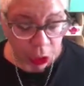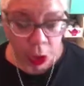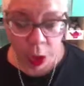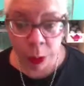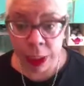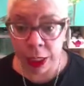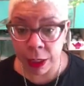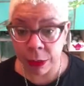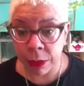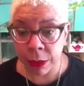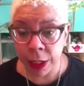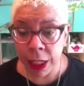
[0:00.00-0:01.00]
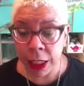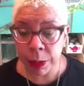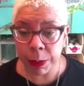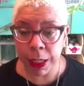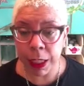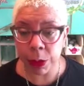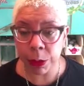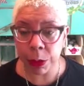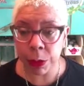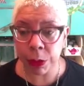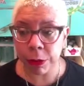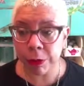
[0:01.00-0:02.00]
yard was in flux because we
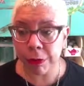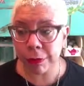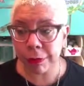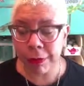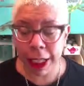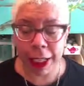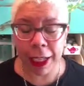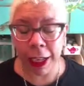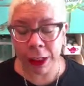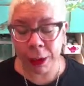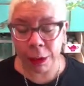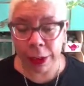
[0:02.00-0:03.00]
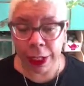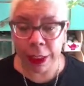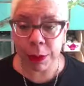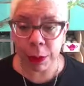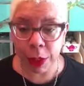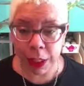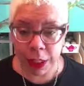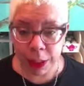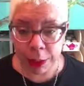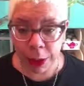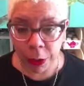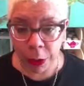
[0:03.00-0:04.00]
were taking out some things and putting in
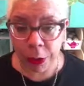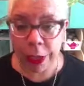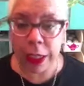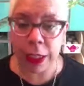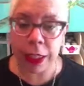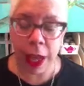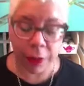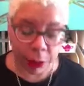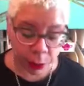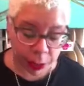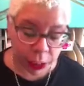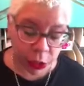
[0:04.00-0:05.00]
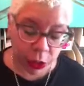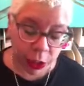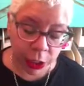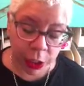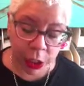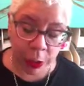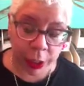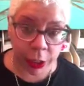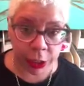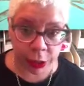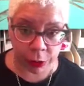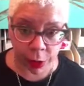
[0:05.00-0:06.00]
some other things and having reconstruction, so I
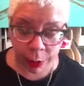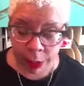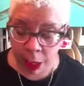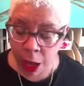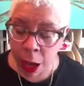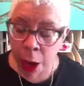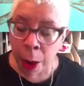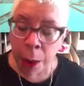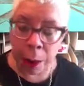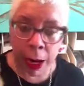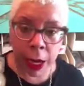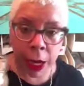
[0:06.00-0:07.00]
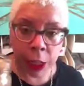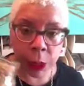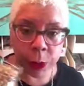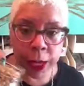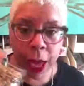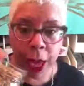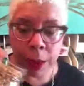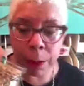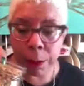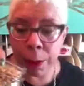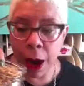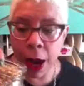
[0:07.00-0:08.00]
couldn't grow it. But you can
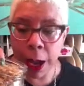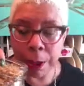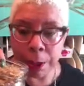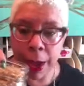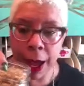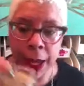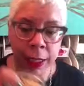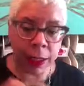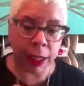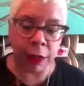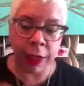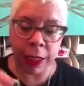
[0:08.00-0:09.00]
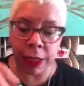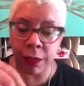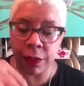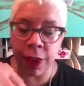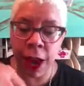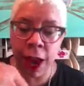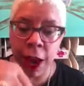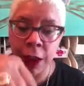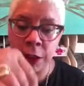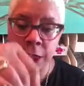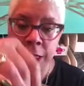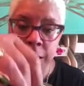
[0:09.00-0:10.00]
buy bags of it
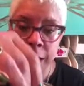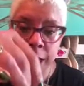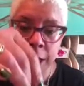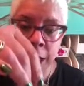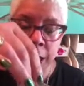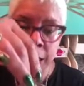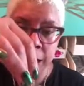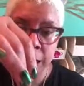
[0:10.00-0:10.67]
very easily and